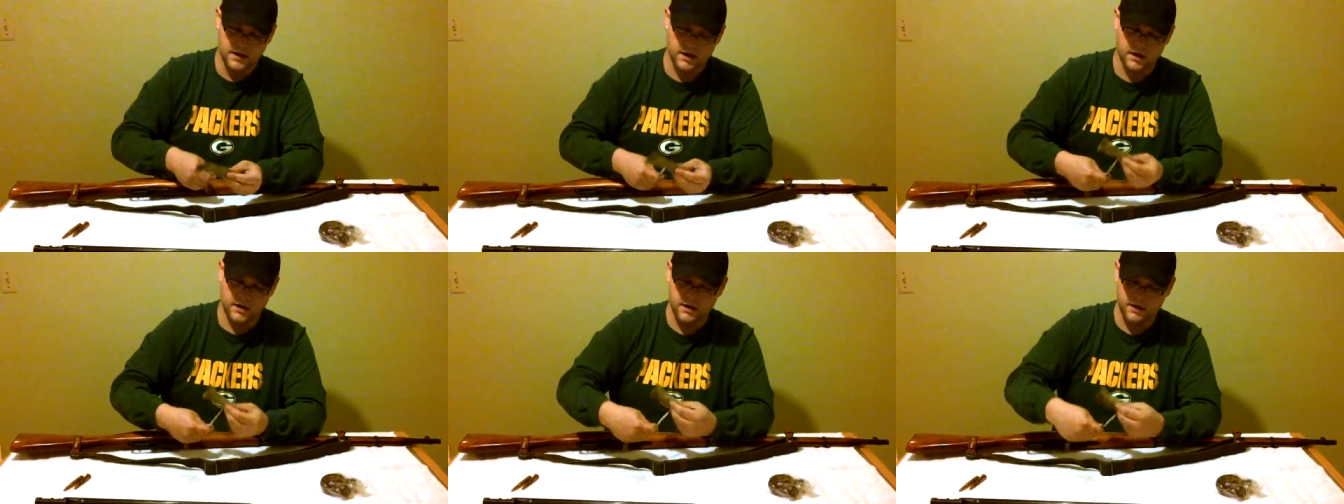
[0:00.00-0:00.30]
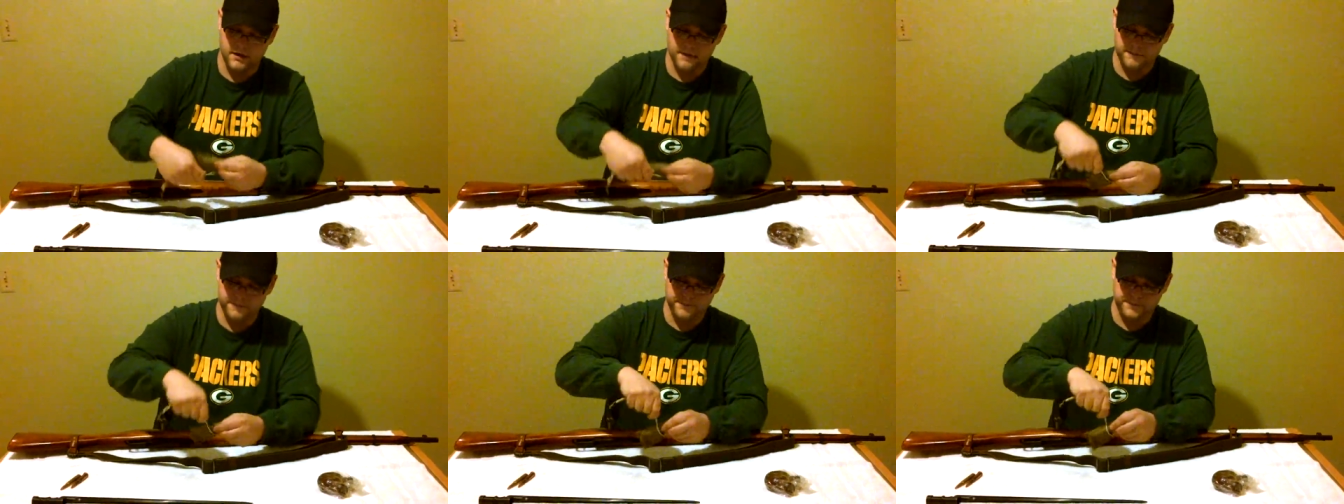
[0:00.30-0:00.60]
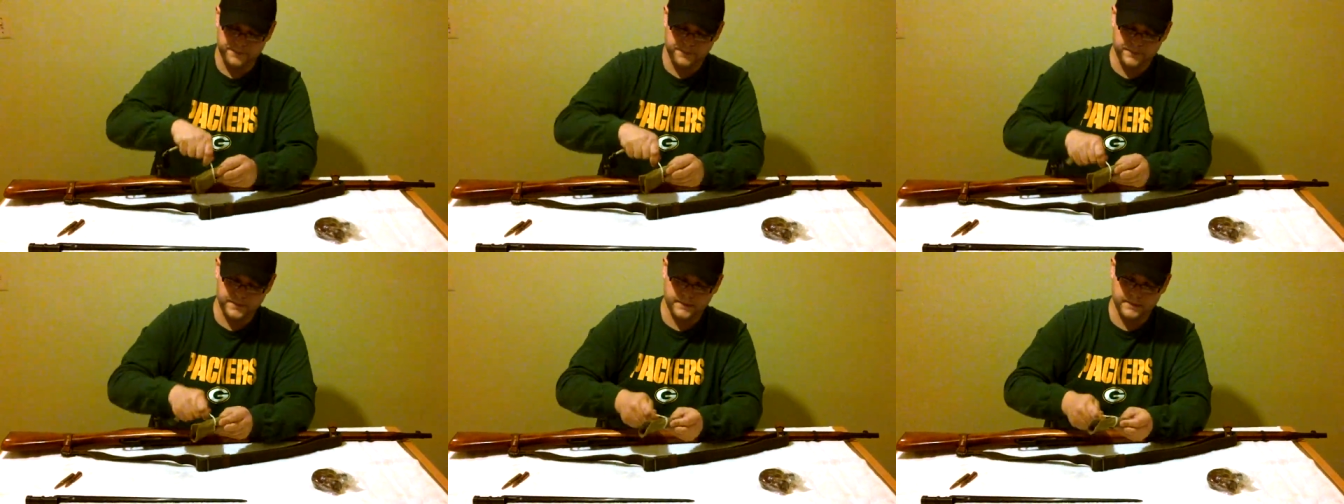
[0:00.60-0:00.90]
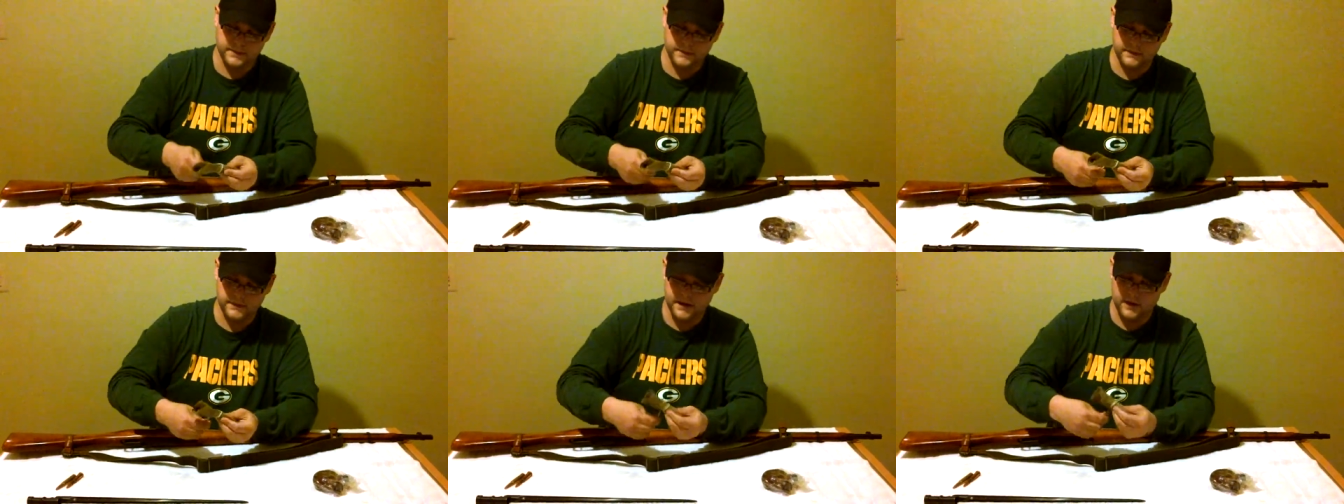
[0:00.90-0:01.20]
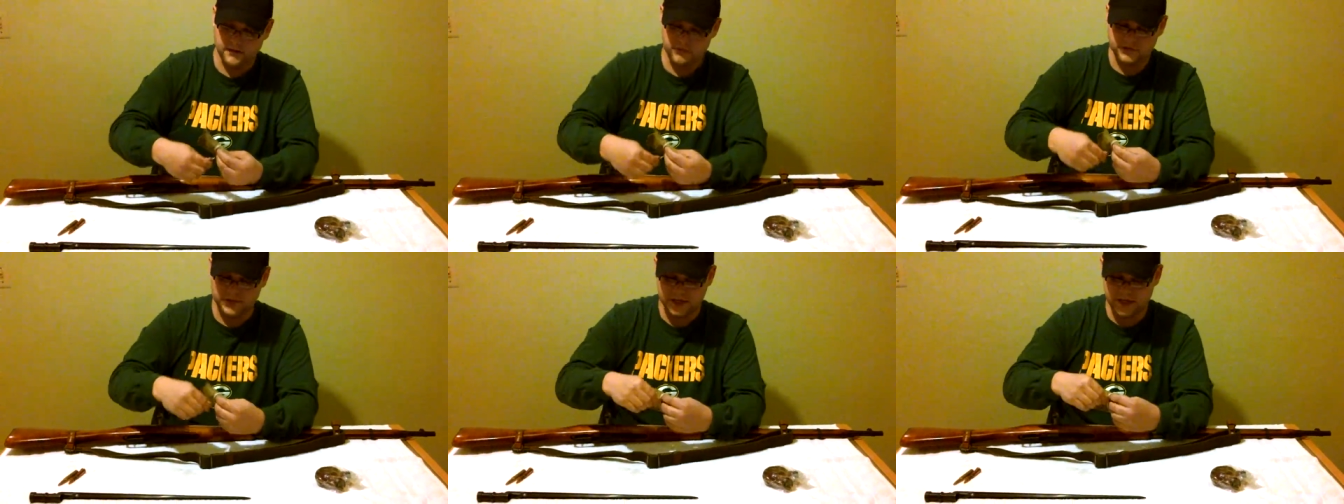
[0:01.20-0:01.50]

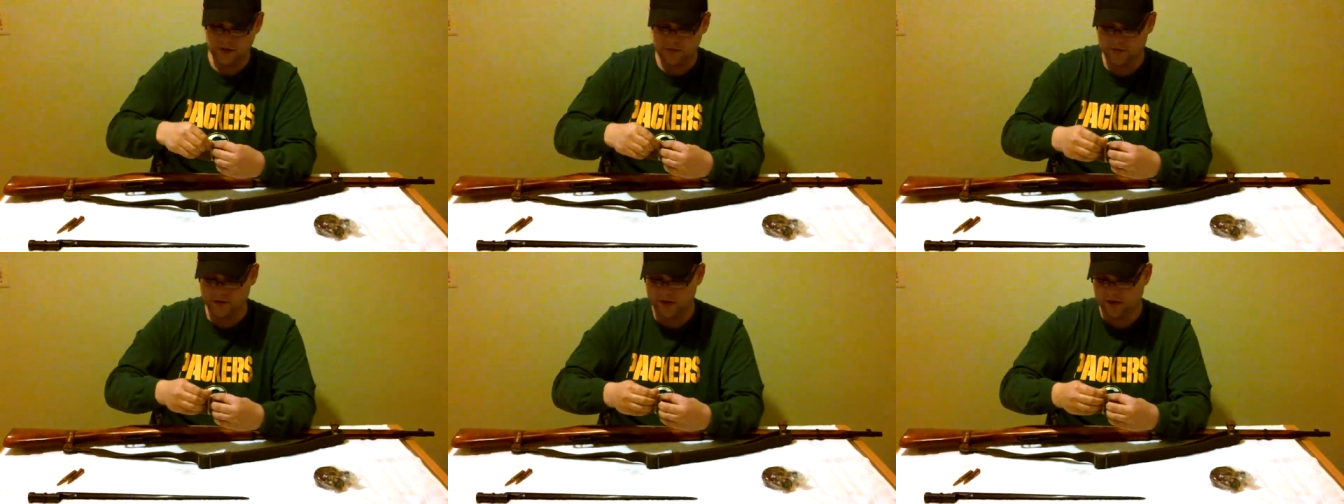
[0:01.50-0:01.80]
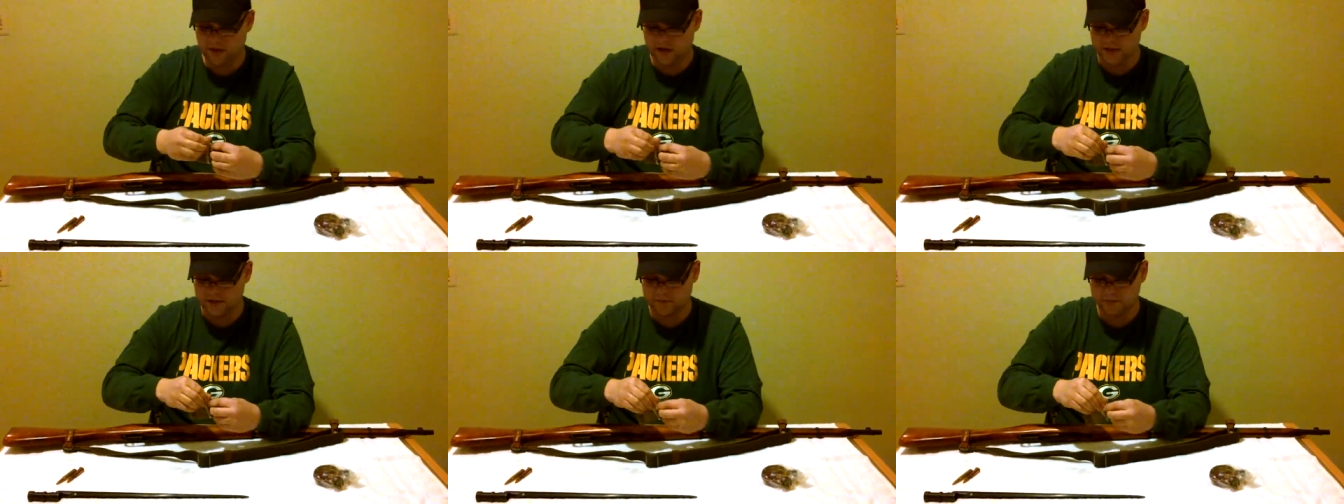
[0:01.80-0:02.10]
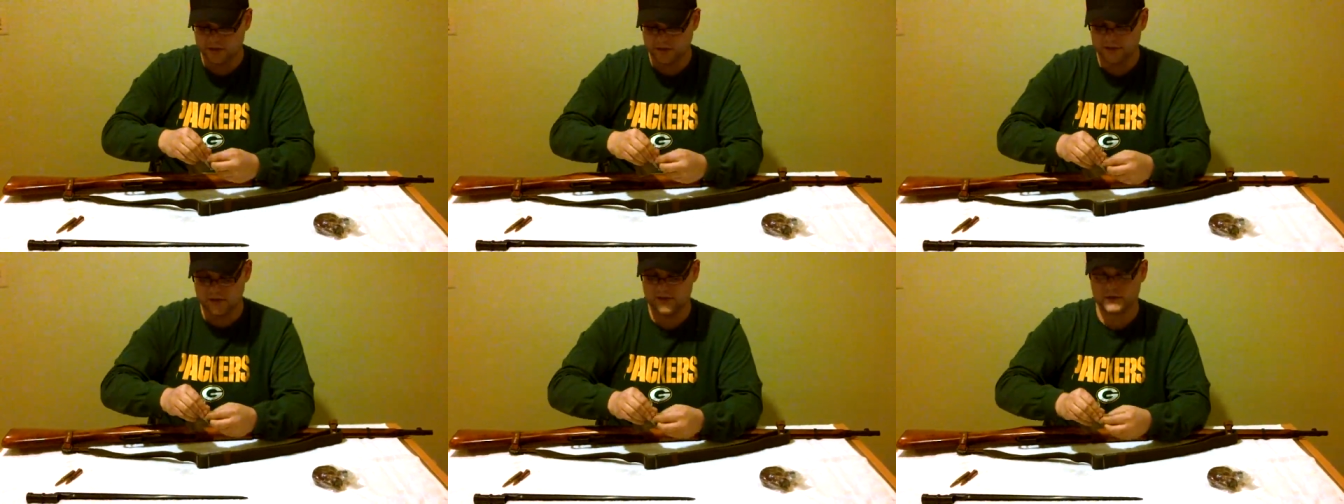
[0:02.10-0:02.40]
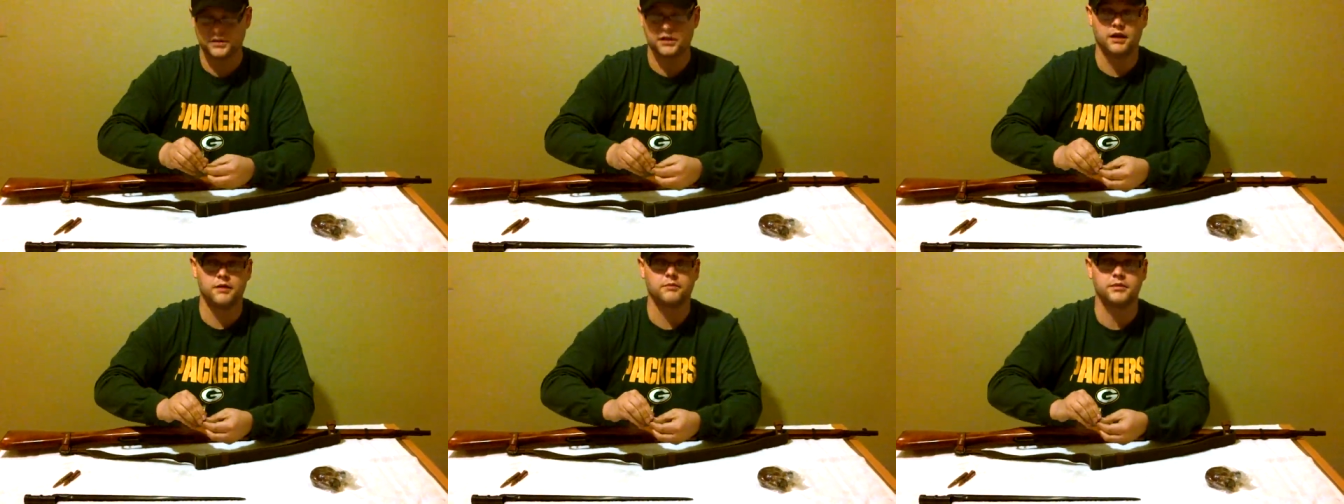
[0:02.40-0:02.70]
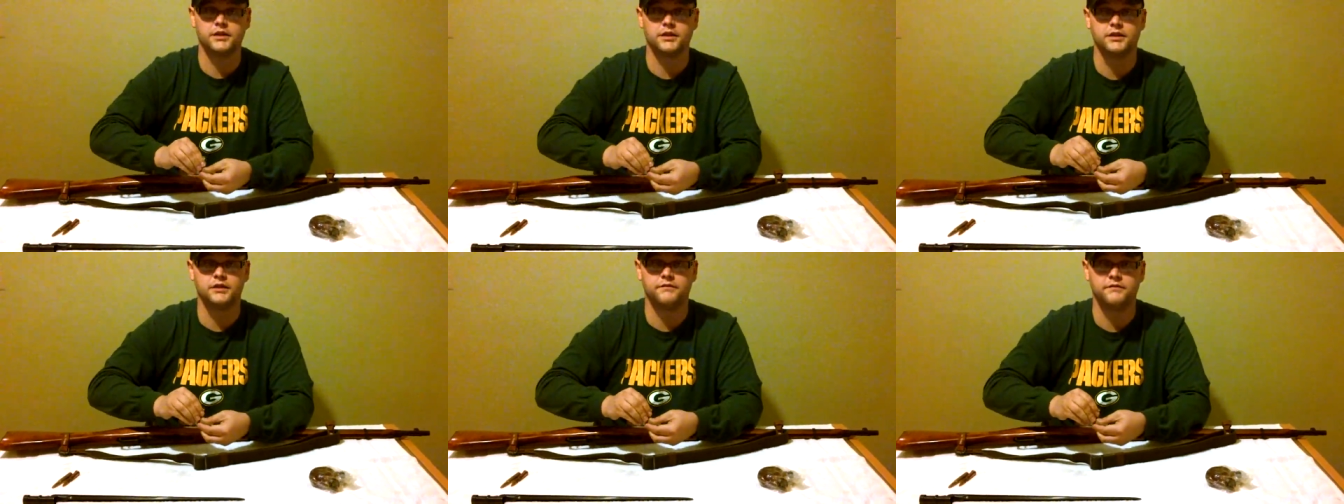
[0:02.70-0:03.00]
Now, to get rid of cosmoline, there's a lot of
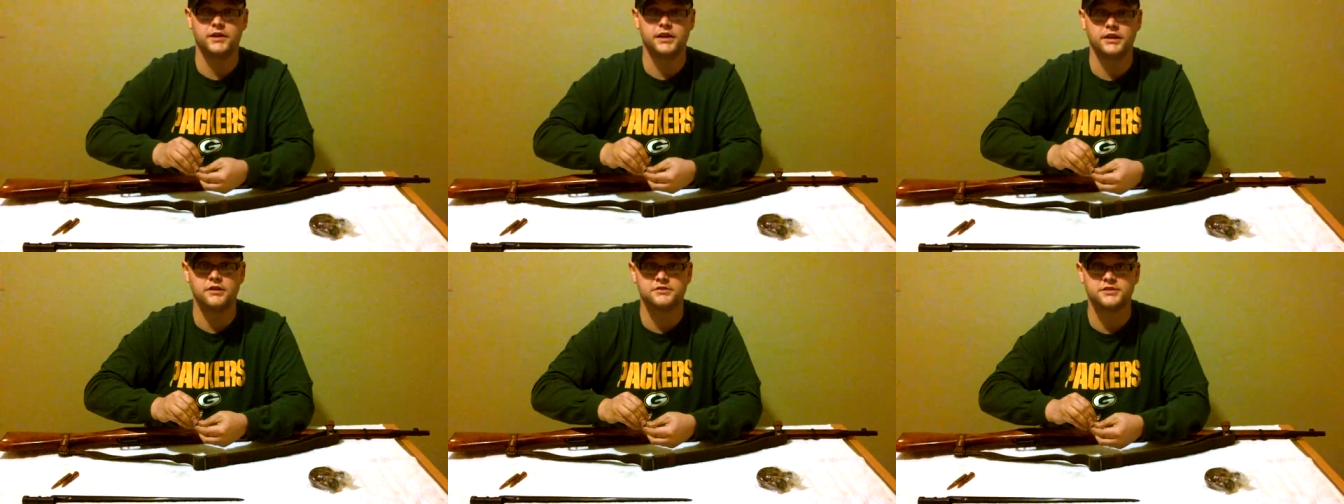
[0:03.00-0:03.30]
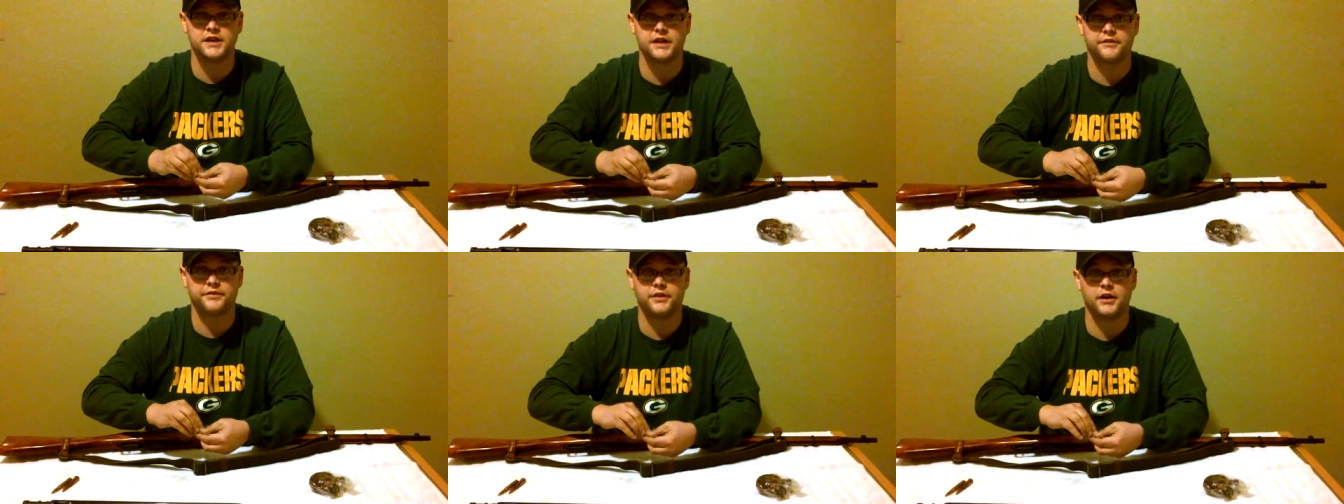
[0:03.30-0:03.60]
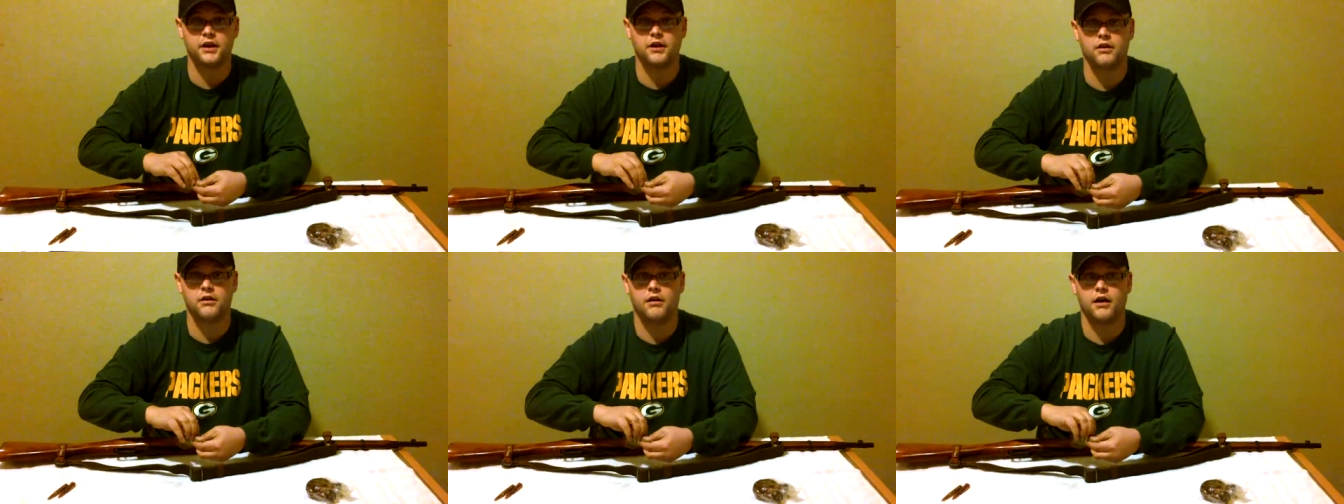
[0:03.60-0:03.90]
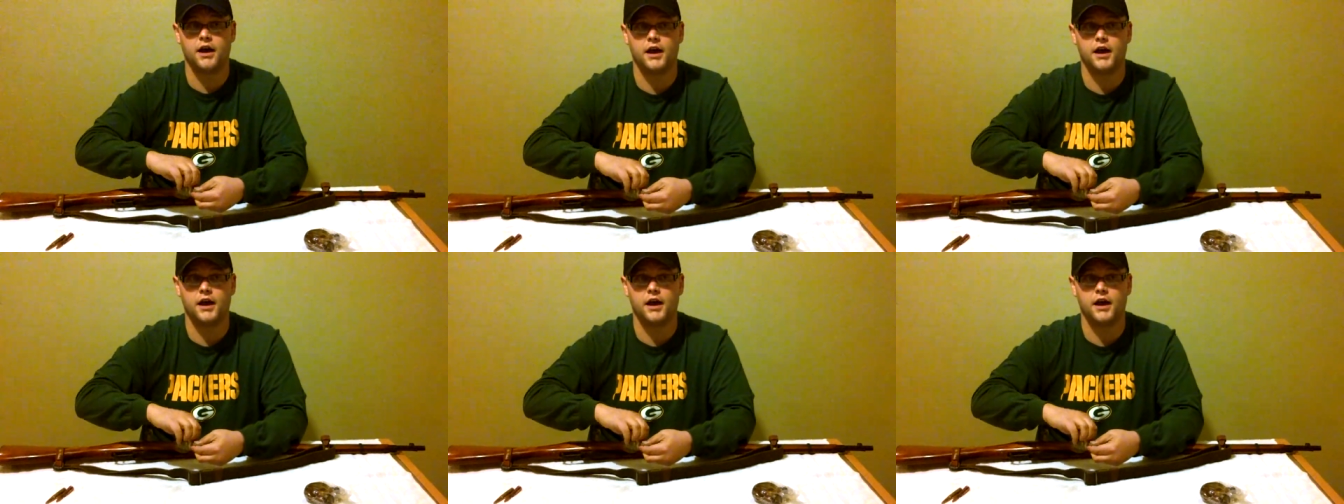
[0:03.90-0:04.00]
really good videos out there.